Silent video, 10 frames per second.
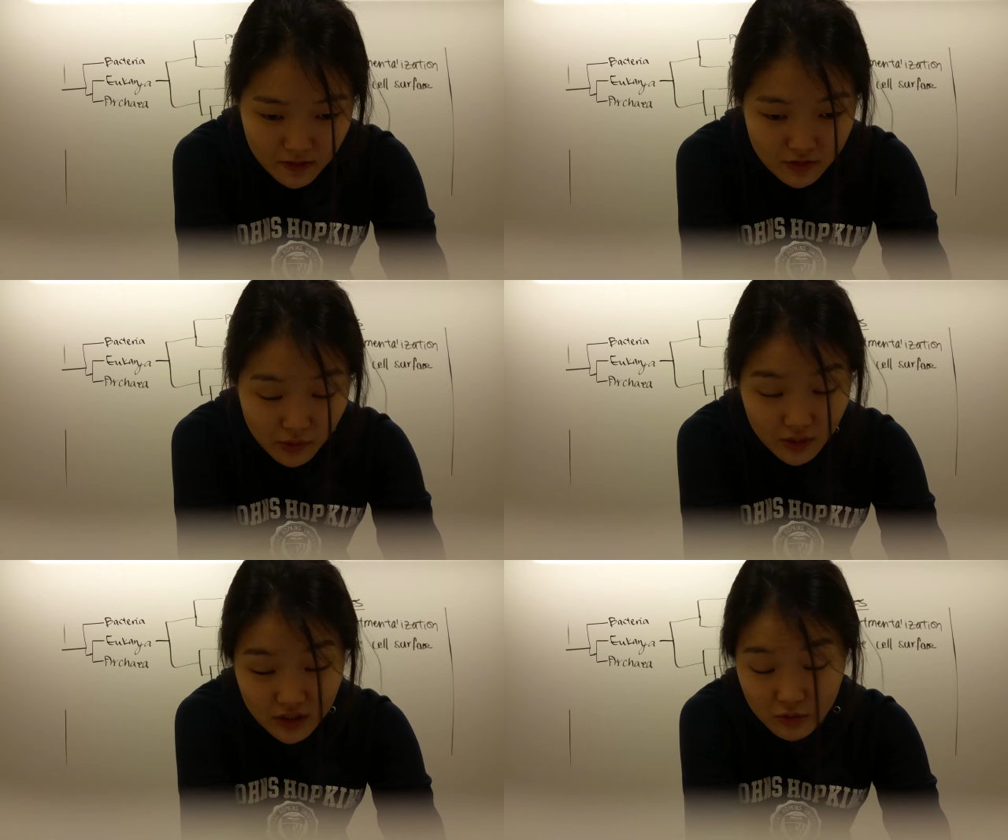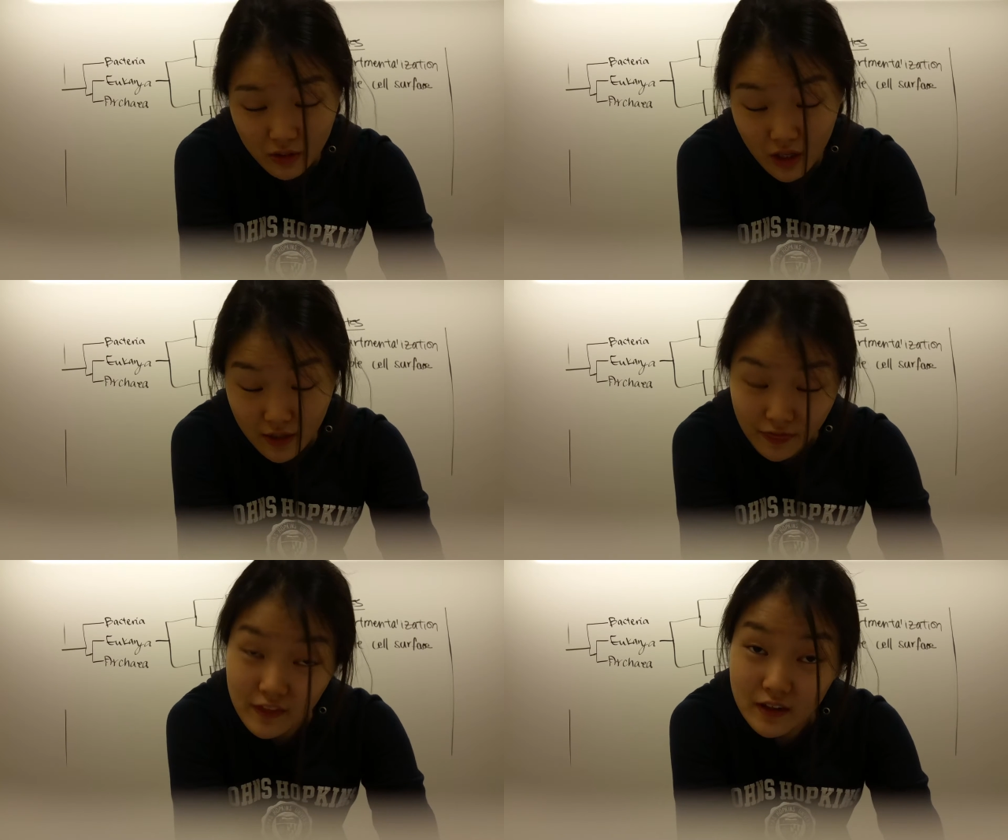so you can do a lot
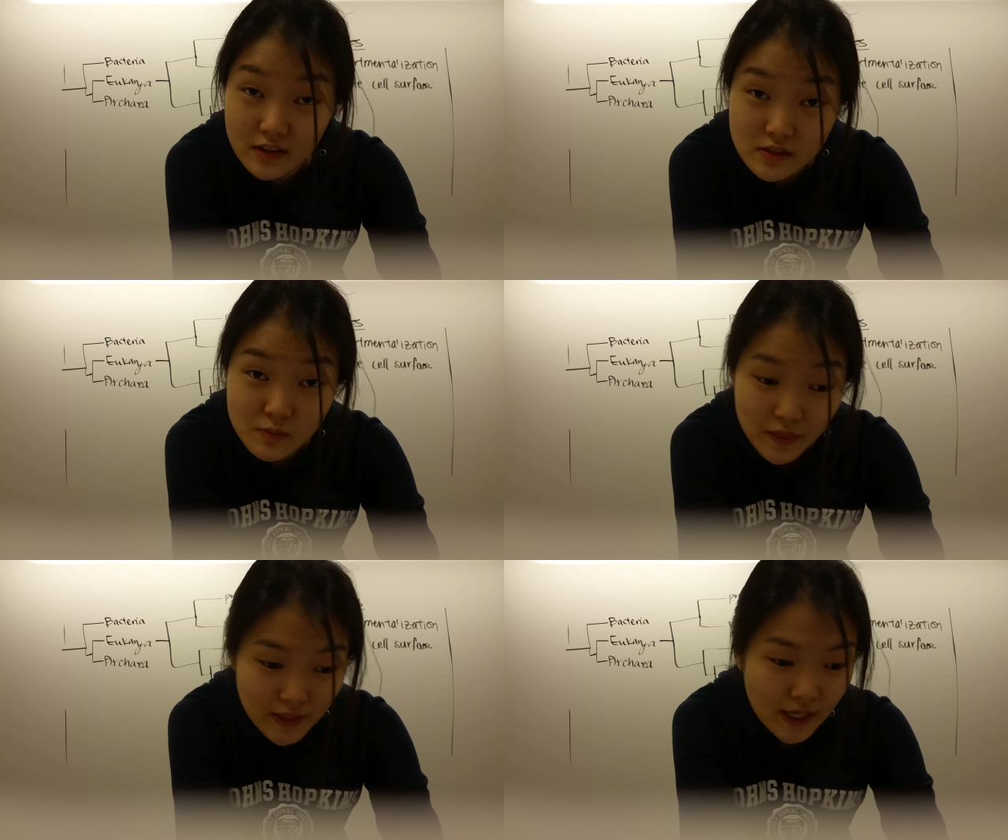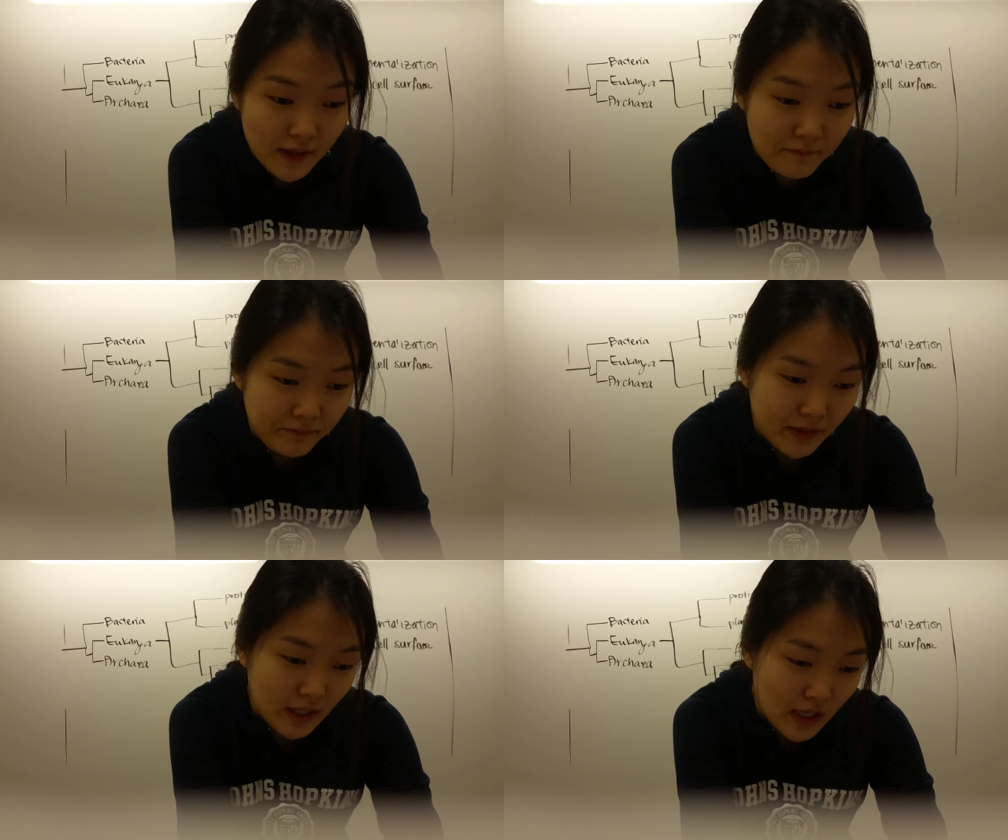of things with that,
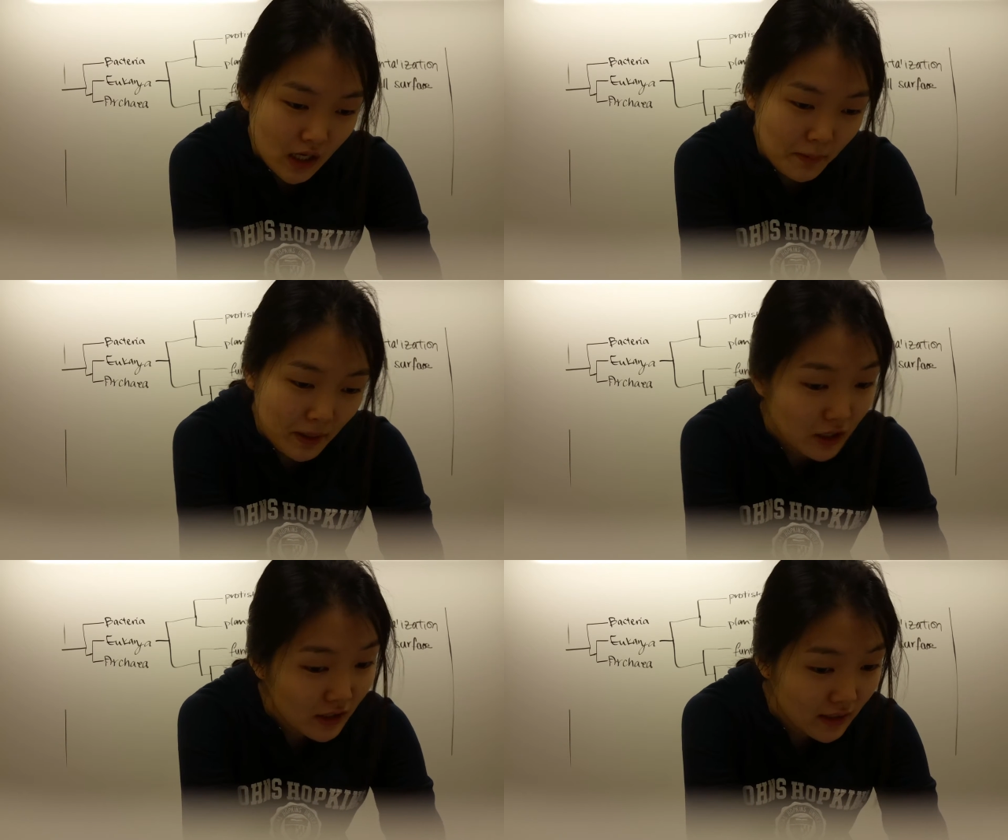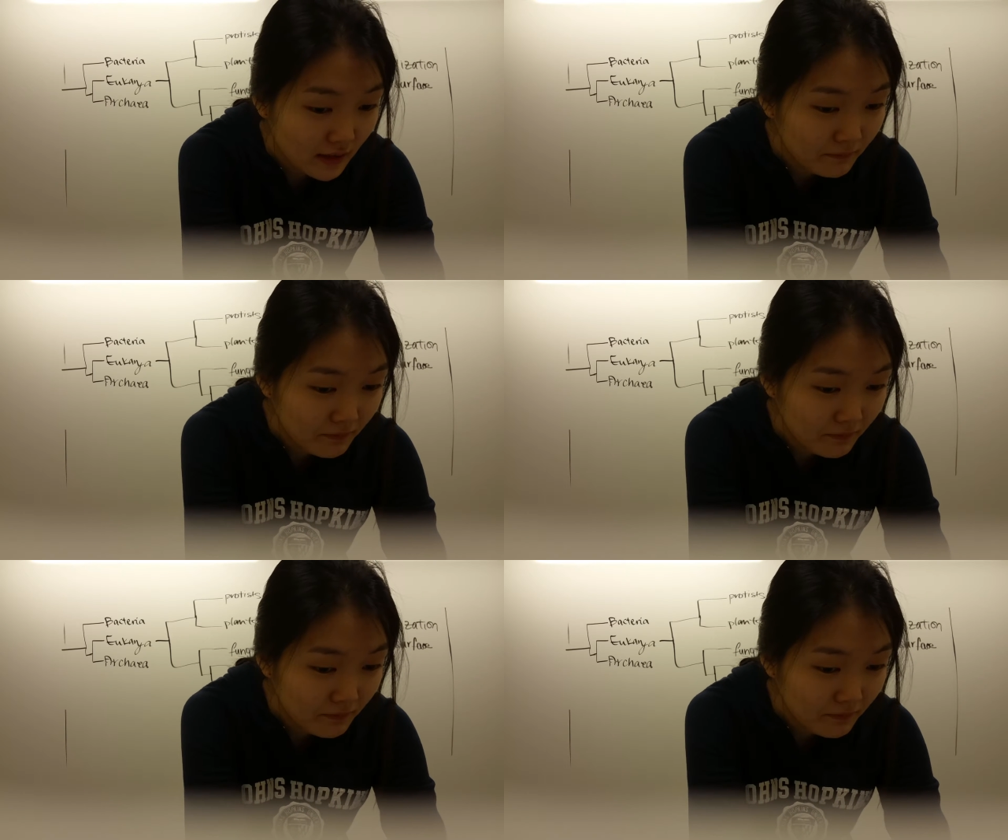apparently.